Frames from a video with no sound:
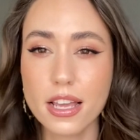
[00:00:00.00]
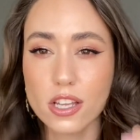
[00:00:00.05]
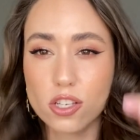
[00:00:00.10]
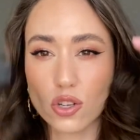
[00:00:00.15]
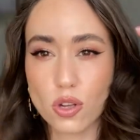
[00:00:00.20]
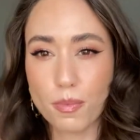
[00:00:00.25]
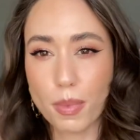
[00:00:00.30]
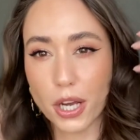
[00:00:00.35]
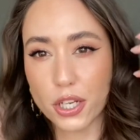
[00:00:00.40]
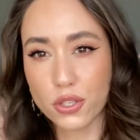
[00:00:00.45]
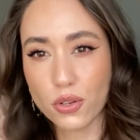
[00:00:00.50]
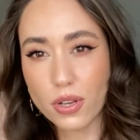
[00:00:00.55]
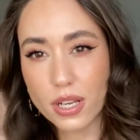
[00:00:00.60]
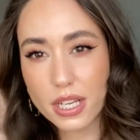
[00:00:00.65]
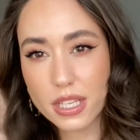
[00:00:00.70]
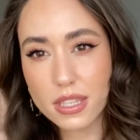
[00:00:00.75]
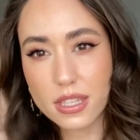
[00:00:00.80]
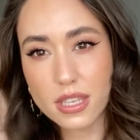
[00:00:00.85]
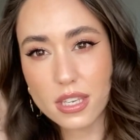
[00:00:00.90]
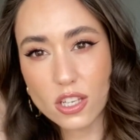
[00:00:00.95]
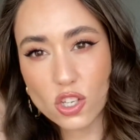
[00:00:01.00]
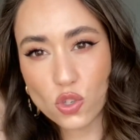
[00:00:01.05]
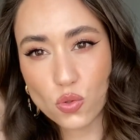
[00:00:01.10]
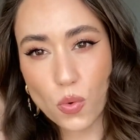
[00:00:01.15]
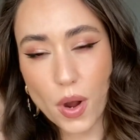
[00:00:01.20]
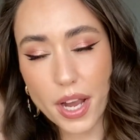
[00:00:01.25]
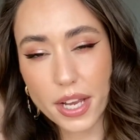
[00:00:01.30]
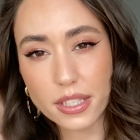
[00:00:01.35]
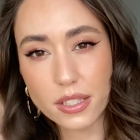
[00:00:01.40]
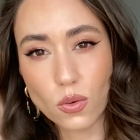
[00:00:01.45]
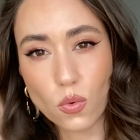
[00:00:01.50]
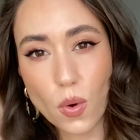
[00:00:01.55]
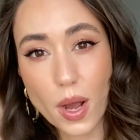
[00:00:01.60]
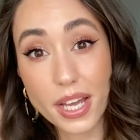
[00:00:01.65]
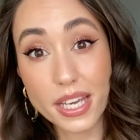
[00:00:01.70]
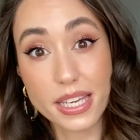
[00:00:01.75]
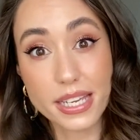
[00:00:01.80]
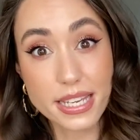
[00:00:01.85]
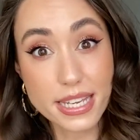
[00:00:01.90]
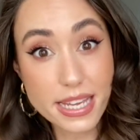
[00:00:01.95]
So by doing it this way, the
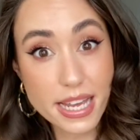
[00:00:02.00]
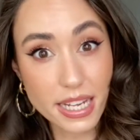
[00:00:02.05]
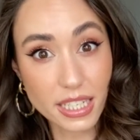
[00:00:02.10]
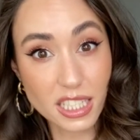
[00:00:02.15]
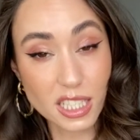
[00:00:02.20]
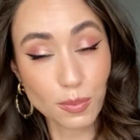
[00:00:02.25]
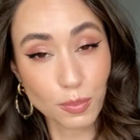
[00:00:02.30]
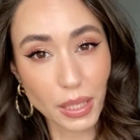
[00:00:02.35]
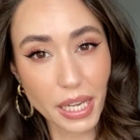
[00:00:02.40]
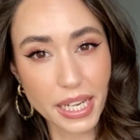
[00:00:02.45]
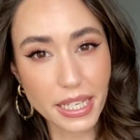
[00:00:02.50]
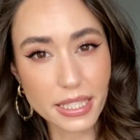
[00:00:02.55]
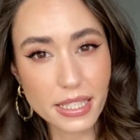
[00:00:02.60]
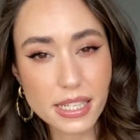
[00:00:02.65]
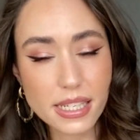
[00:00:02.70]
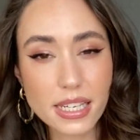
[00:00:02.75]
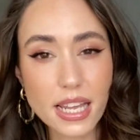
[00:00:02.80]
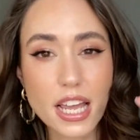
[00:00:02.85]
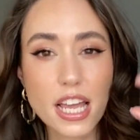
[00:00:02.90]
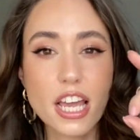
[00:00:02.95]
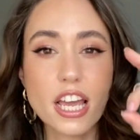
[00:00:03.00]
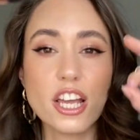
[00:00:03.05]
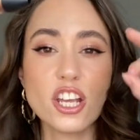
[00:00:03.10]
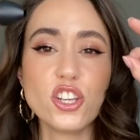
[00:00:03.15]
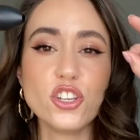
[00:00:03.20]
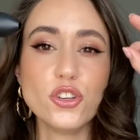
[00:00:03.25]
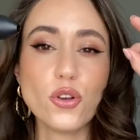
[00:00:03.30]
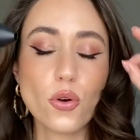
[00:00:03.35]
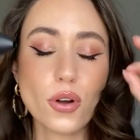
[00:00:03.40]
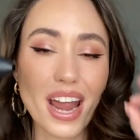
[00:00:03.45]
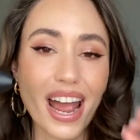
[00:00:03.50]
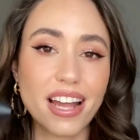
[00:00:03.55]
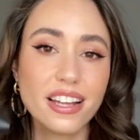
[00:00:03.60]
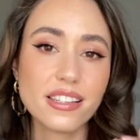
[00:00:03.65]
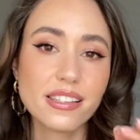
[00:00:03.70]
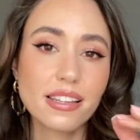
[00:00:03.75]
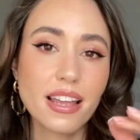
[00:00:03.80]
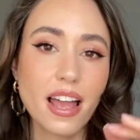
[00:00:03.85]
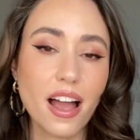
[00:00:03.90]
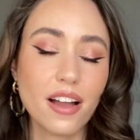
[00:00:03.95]
way he explains, your
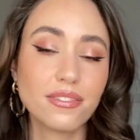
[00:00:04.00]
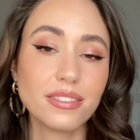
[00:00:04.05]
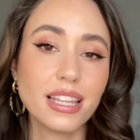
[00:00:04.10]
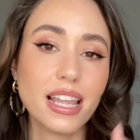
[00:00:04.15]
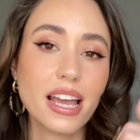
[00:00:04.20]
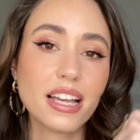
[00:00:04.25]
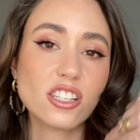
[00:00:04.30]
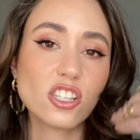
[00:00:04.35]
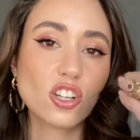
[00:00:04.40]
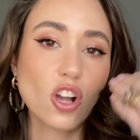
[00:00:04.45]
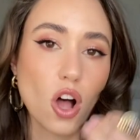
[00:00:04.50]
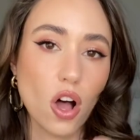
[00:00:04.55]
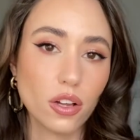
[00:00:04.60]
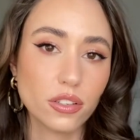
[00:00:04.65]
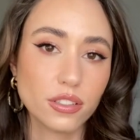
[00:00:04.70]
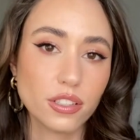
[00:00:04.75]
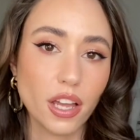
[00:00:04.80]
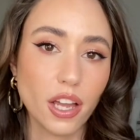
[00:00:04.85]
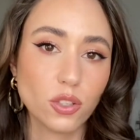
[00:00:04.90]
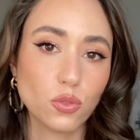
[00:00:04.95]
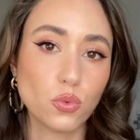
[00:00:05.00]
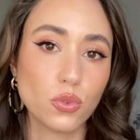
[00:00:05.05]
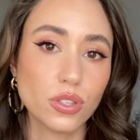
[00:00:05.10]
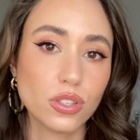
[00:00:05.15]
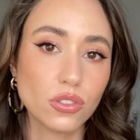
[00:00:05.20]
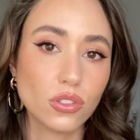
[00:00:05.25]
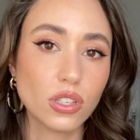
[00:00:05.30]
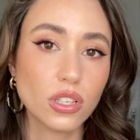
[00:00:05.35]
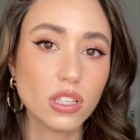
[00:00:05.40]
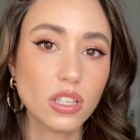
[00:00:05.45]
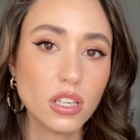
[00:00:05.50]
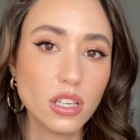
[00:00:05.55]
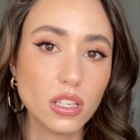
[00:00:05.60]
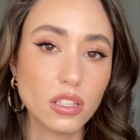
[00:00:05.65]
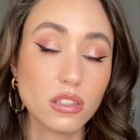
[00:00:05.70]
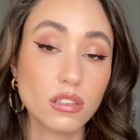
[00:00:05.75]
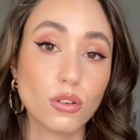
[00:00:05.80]
ends have less contact with the heat.